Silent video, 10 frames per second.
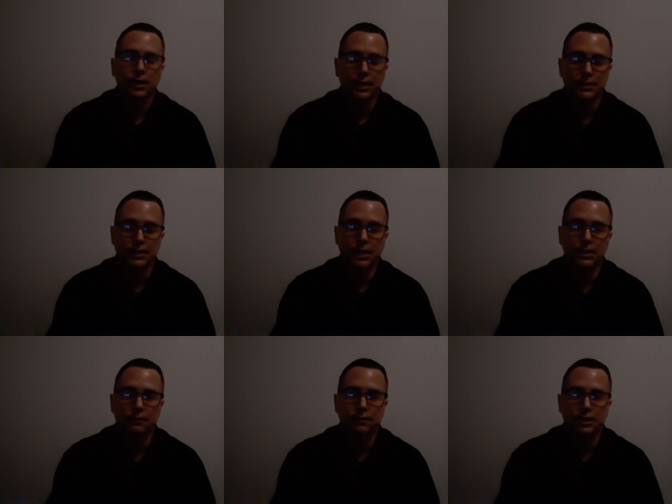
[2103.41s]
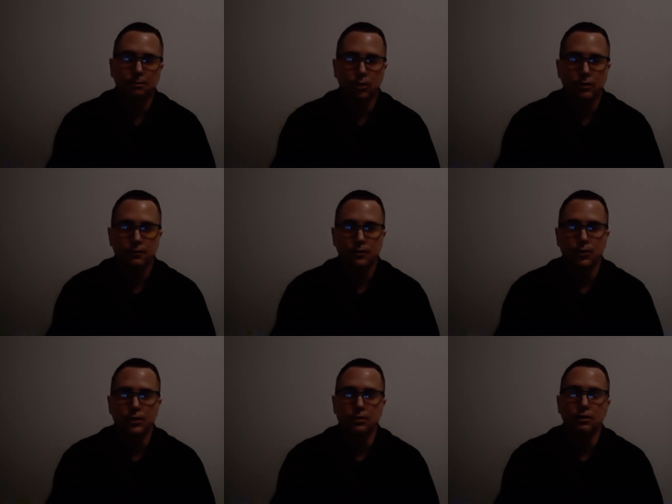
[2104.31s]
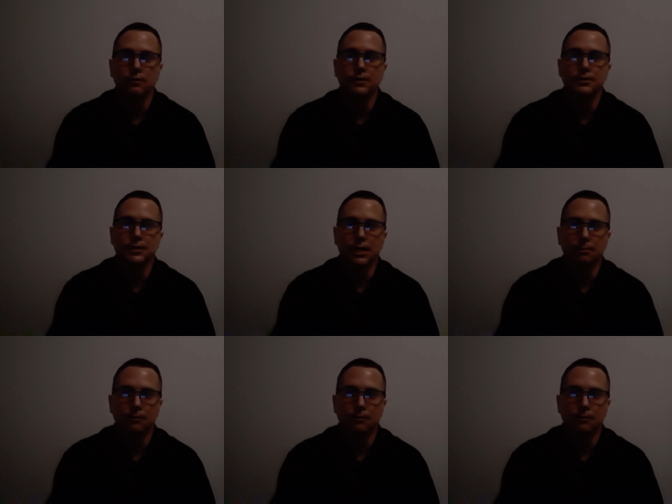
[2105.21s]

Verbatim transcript: it's scientifically proven when you go over the same